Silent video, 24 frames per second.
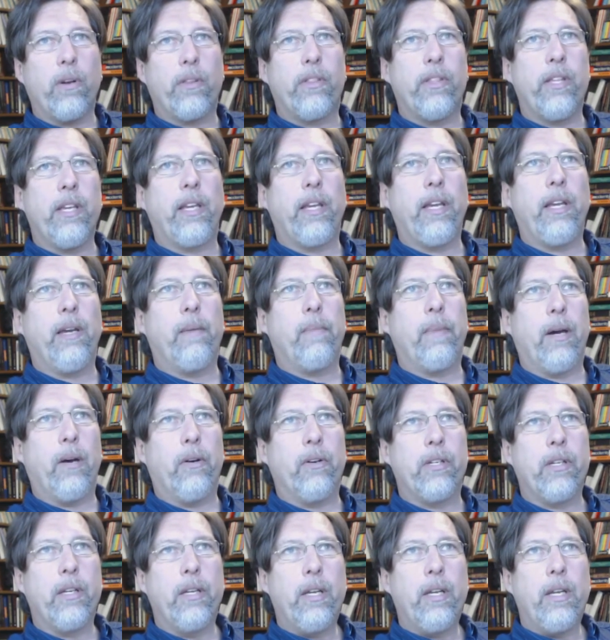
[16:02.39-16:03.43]
worth thinking
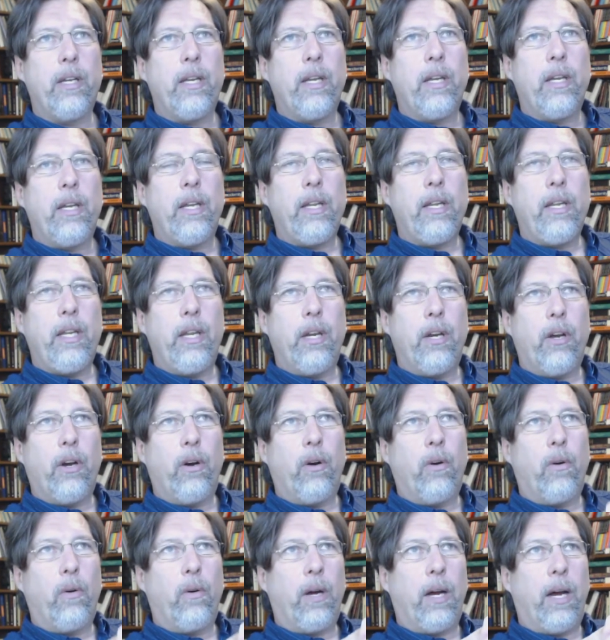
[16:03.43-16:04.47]
about,
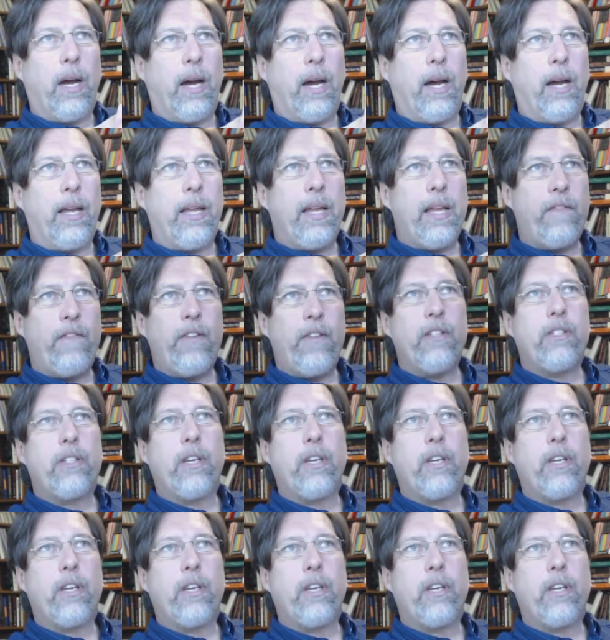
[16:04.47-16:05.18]
if